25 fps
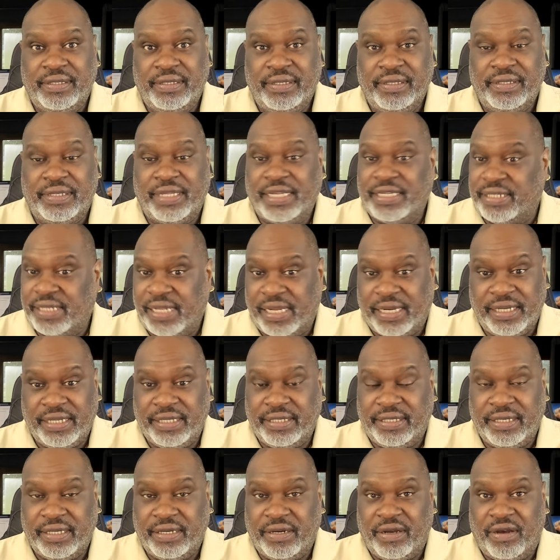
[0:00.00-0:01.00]
That's not
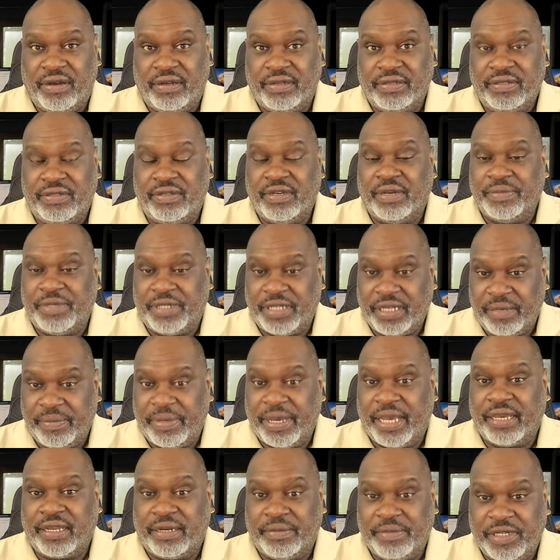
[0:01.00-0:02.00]
easy at all. So I'm sitting
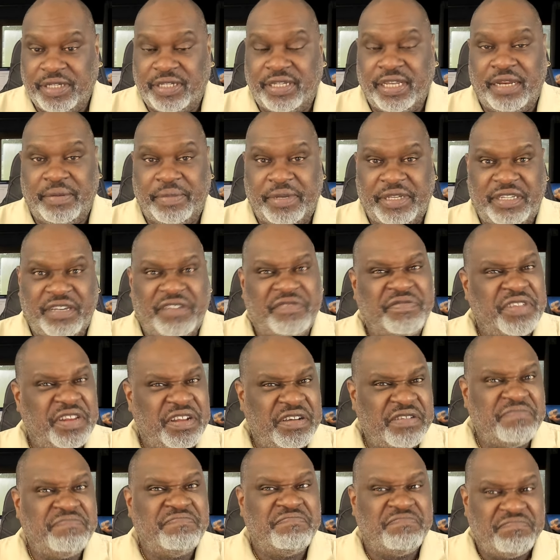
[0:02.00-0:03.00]
back and I'm just saying to myself, you
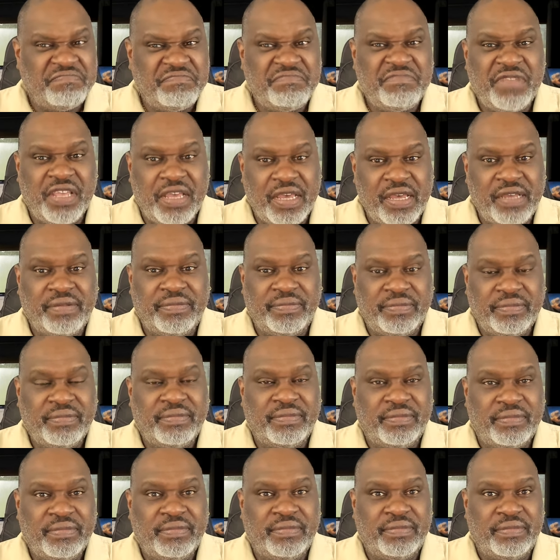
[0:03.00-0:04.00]
know, yeah,
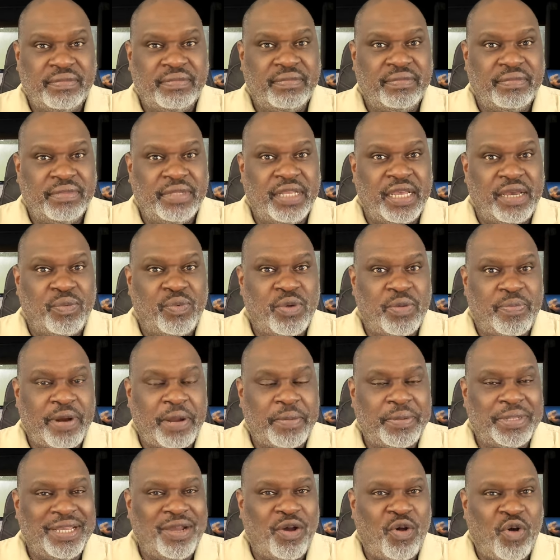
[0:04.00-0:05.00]
we're
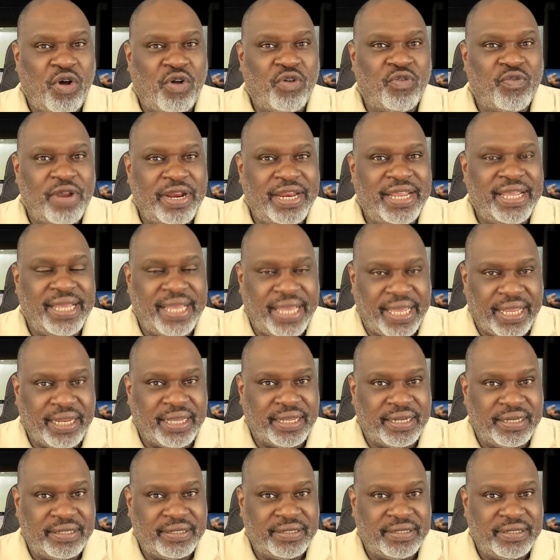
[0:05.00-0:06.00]
probably already in it.